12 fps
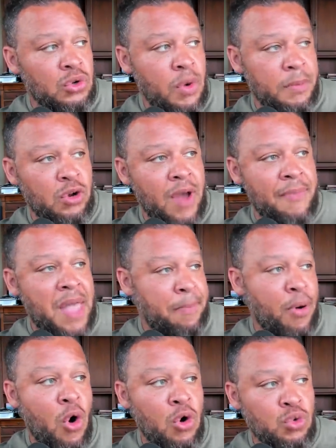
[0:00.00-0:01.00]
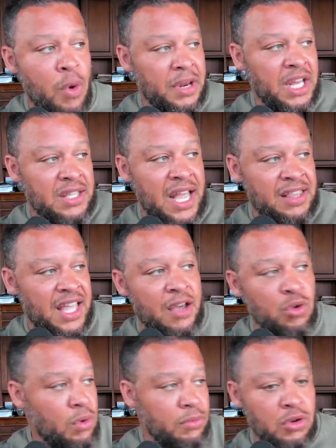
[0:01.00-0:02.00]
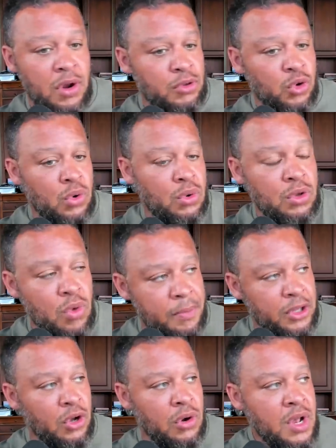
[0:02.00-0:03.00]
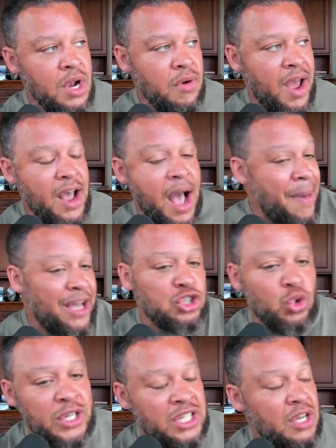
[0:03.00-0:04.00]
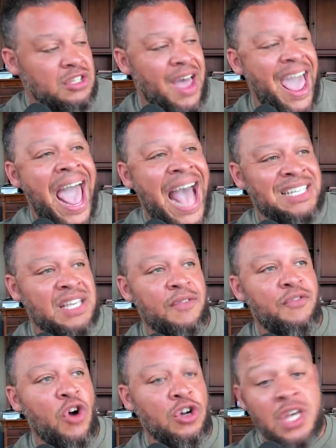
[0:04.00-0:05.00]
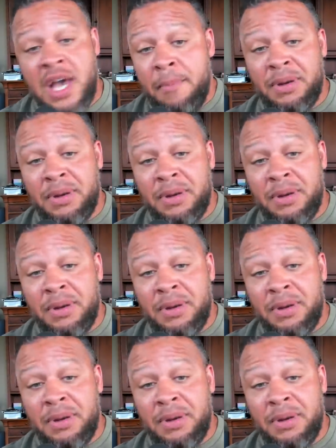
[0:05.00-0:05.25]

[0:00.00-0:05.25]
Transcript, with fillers: You want me to grab that pole? You want me to hit that thing? You want me to grab that? What do you want me to do, right? I'm not going to do anything until I ask him first.